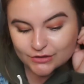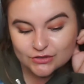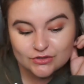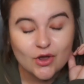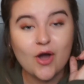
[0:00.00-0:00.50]

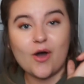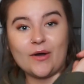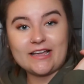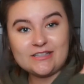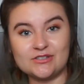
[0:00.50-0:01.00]

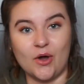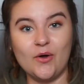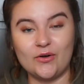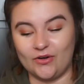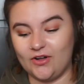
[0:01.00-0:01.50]
So in
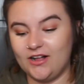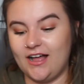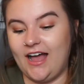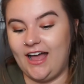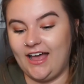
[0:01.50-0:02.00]
total,
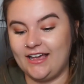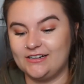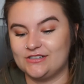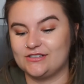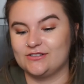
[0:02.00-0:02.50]
I
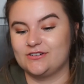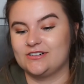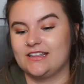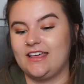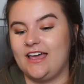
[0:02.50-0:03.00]
just
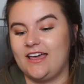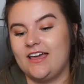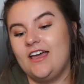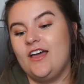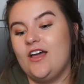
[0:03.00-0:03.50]
learned
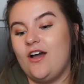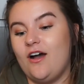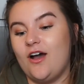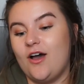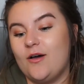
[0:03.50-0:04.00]
that
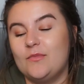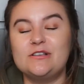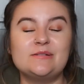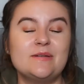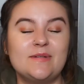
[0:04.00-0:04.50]

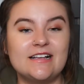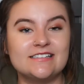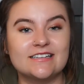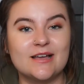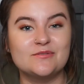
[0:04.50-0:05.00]
most of my
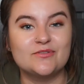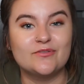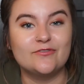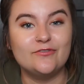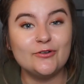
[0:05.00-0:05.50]
plastic comes
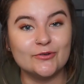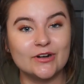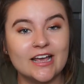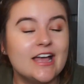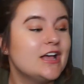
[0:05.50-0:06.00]
from
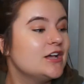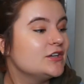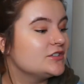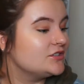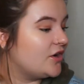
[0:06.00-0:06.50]
food.
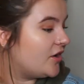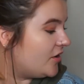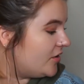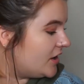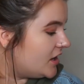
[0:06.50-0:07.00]

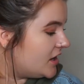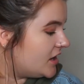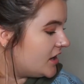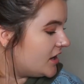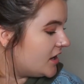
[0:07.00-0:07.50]
So
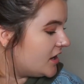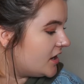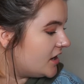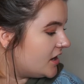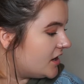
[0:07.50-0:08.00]

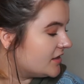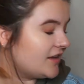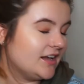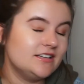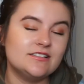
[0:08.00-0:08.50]

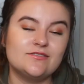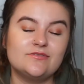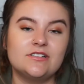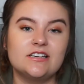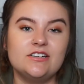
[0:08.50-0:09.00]
that is
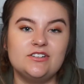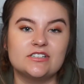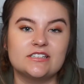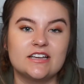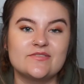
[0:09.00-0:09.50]
really
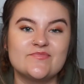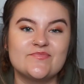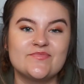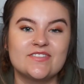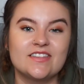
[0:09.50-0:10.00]
interesting.
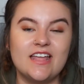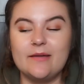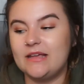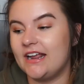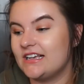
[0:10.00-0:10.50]

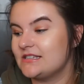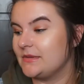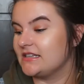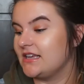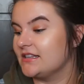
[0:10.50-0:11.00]
I mean, I guess it
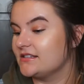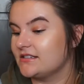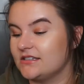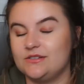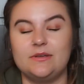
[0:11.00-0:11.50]
makes sense
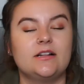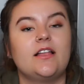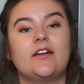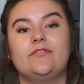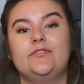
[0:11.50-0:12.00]
because you eat a
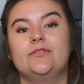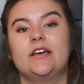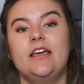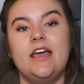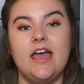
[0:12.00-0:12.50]
lot of food
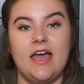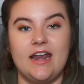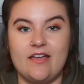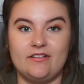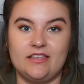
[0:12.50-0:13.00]
and
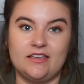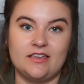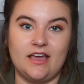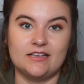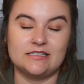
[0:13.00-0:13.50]
everything
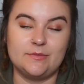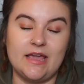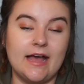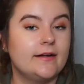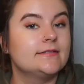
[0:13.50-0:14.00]
has to be
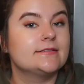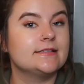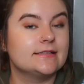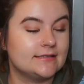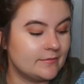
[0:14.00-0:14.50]
held
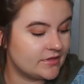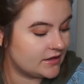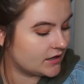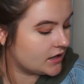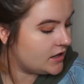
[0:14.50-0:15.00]
in something.